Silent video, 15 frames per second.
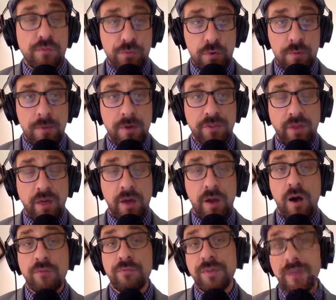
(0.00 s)
a 3-month
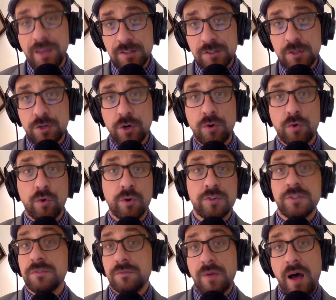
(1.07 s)
layoff, is a dirt
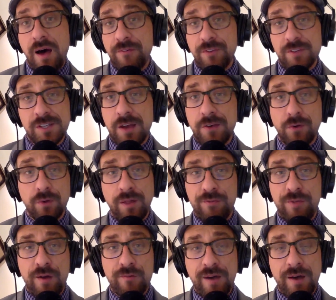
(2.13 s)
horse. Obviously, I don't love
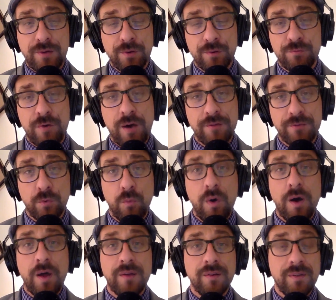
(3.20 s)
that value at
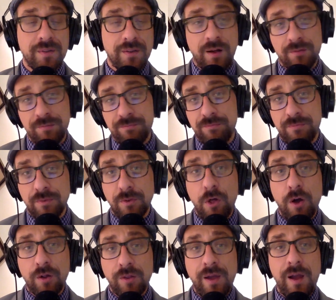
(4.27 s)
5-1, a
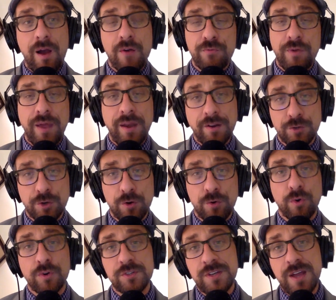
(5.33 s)
long layoff and a dirt
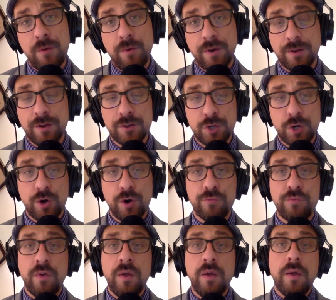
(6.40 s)
horse now running on
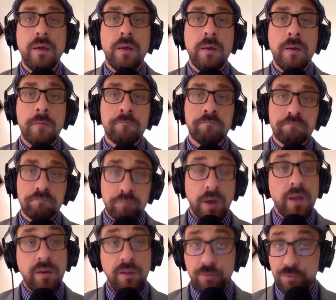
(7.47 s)
turf.
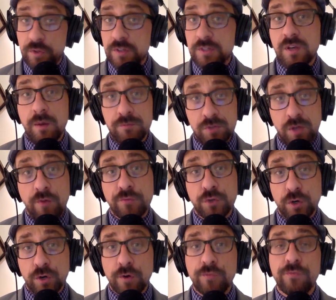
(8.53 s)
But if this comes off
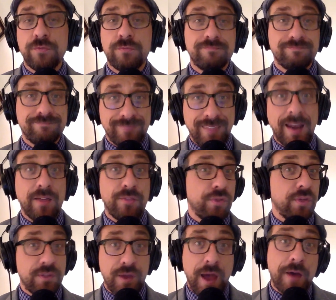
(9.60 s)
turf, then I
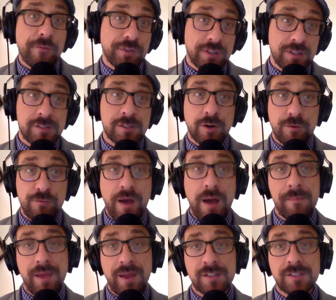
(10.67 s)
think you have to consider Fat
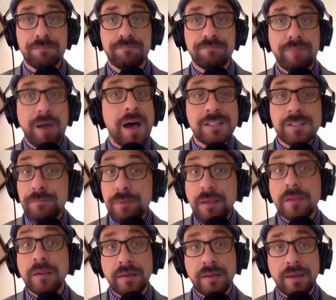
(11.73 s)
Man as a
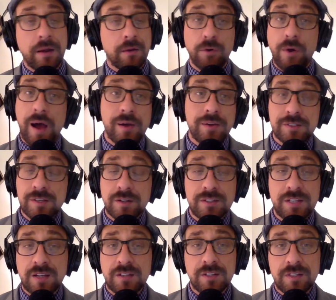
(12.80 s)
possibility. I don't know how he's going to
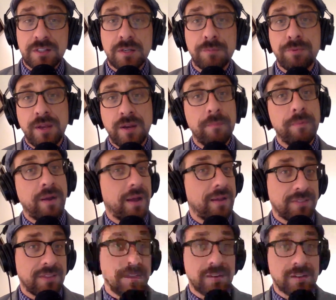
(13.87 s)
take to the Tapeta, but I
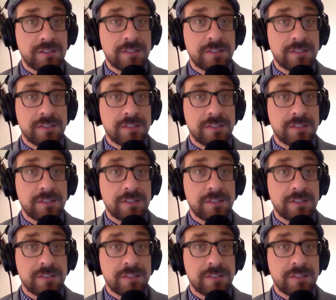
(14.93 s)
think